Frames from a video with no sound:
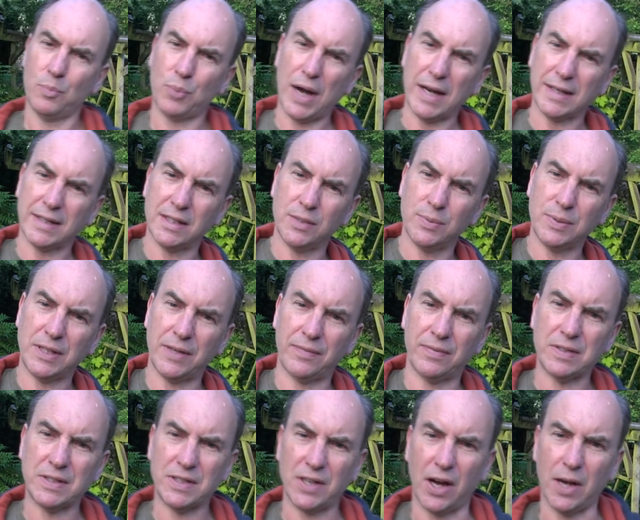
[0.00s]
Practice with
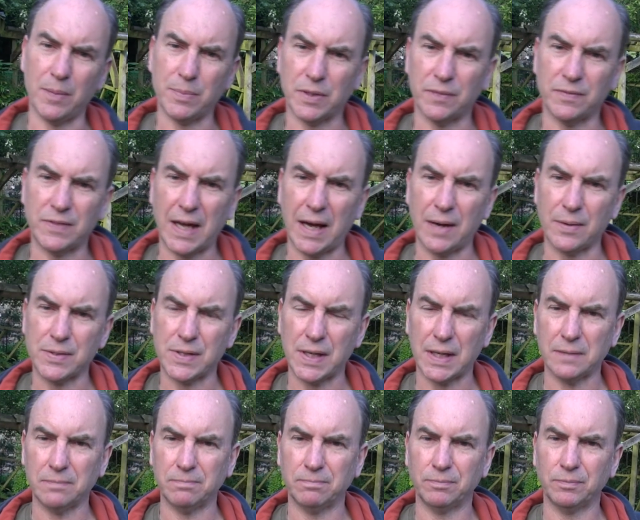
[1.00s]
different types of
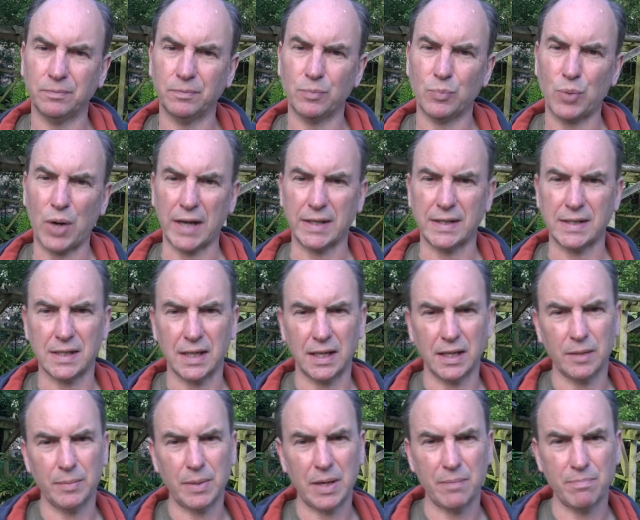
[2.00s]
dowsing. Practice a
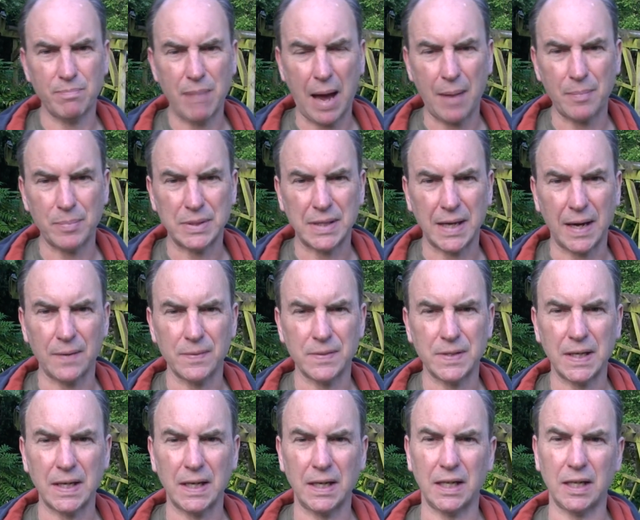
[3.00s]
little bit of map
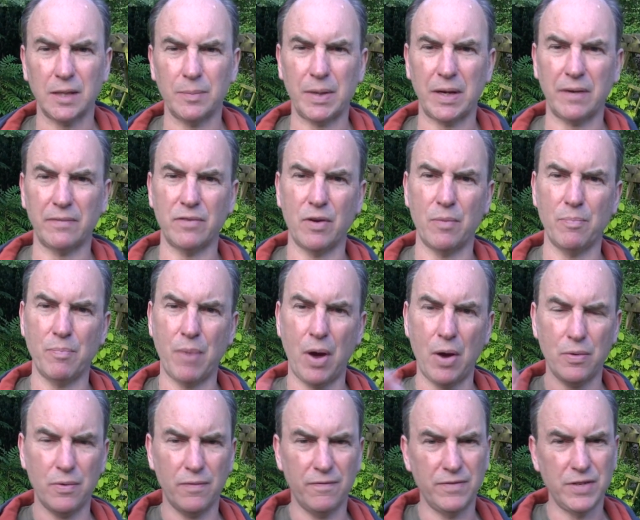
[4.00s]
dowsing, a little bit of
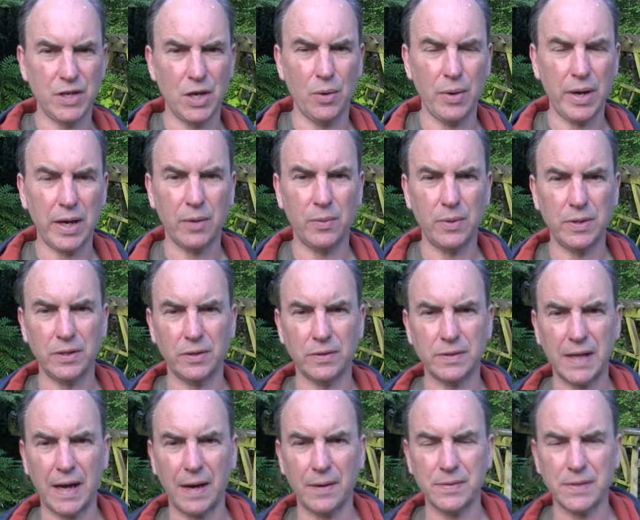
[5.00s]
remote viewing with your
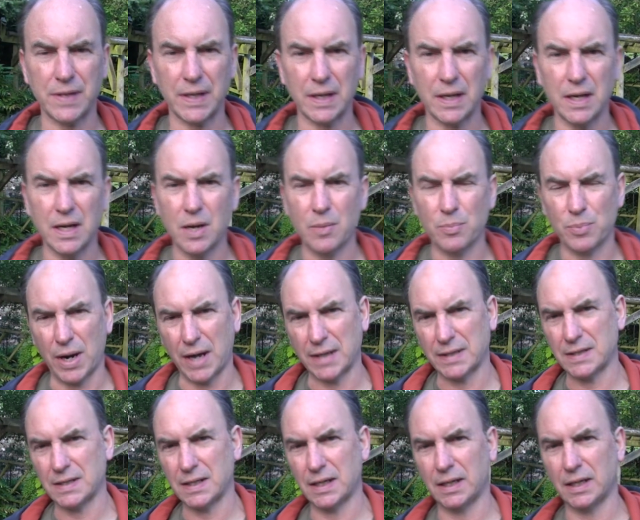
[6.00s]
dowsing,
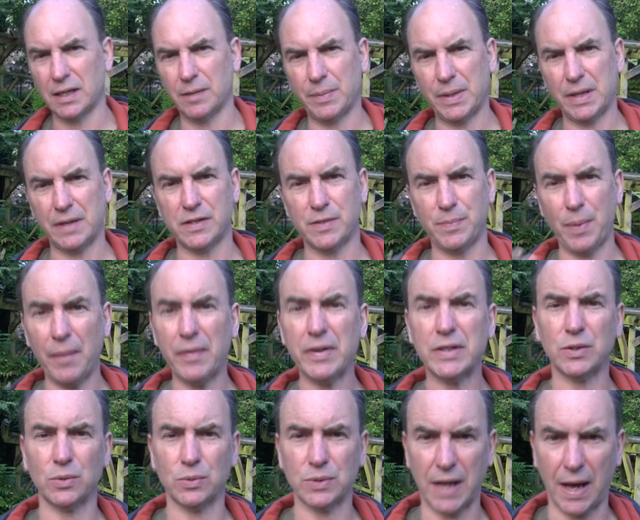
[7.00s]
practice a little bit of
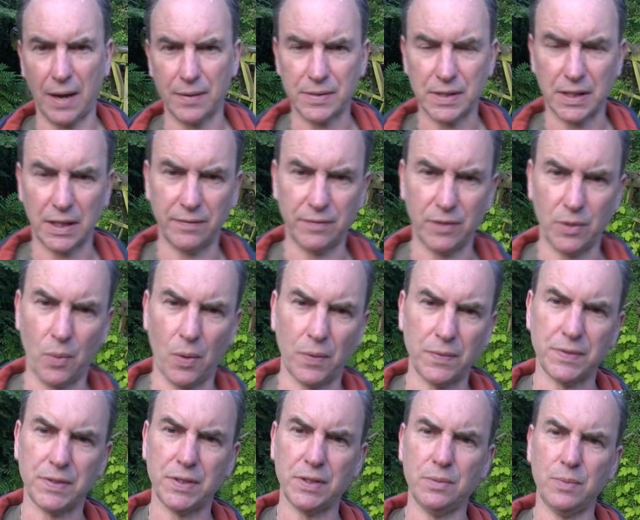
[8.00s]
spiritual dowsing if you
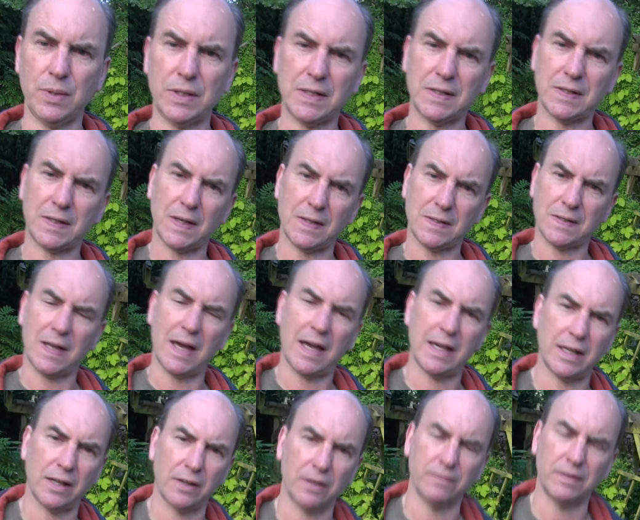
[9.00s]
want to. We discuss
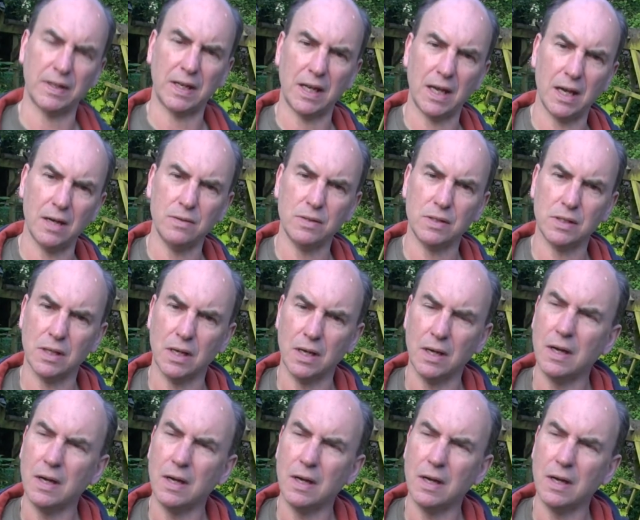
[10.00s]
that in other videos.